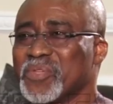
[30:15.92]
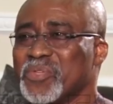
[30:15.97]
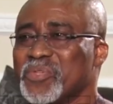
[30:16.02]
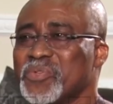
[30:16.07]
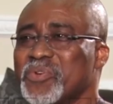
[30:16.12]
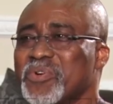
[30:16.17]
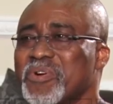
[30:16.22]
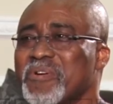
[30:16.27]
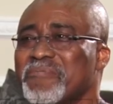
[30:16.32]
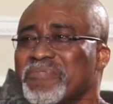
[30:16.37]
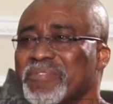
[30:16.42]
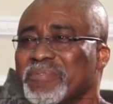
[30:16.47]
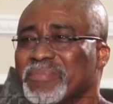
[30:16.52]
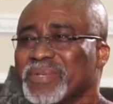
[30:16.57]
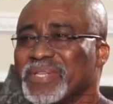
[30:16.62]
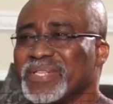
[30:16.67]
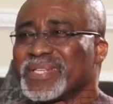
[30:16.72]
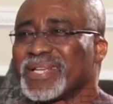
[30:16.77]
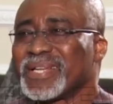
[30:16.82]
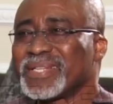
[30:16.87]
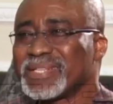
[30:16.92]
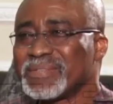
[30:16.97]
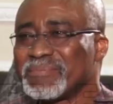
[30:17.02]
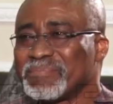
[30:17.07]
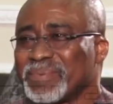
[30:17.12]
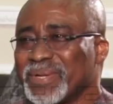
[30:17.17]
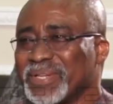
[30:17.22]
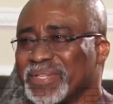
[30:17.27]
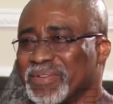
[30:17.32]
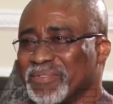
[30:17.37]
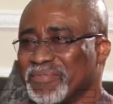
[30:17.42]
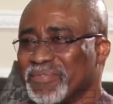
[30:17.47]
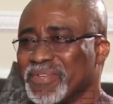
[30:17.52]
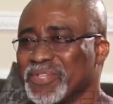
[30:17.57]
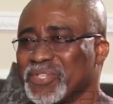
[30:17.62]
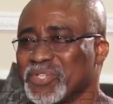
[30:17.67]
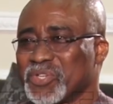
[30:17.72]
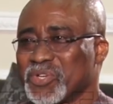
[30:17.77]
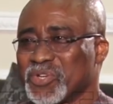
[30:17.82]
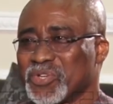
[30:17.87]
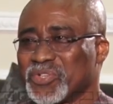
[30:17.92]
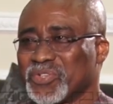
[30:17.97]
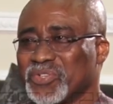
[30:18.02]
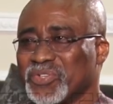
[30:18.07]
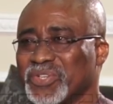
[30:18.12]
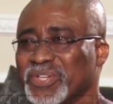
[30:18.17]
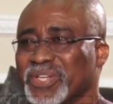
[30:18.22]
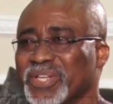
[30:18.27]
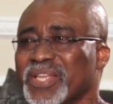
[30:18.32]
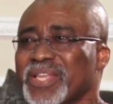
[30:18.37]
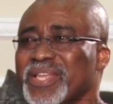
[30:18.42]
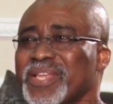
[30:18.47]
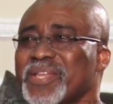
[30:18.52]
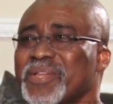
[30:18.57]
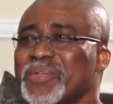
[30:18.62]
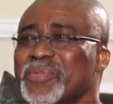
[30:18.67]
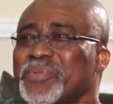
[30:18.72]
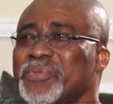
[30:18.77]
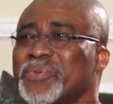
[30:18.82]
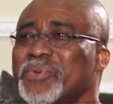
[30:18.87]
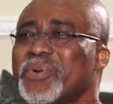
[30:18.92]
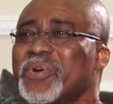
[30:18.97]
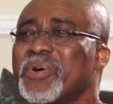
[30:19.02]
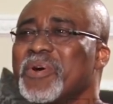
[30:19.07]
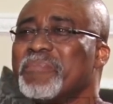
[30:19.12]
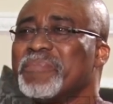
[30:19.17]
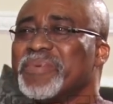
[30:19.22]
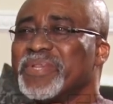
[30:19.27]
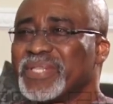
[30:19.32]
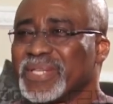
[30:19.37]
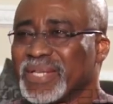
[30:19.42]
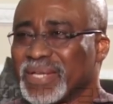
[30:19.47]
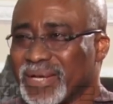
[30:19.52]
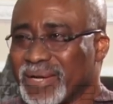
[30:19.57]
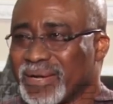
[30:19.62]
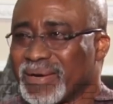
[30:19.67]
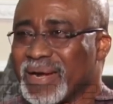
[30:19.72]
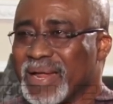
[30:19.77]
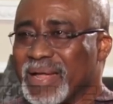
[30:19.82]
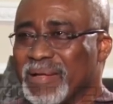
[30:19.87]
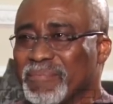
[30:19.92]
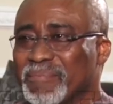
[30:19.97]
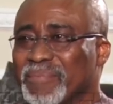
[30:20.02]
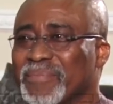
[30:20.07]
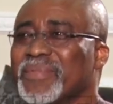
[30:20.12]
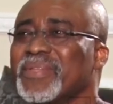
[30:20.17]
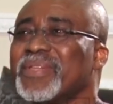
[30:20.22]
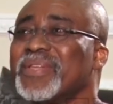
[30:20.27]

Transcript: You come from a certain part of this country, you commit a crime,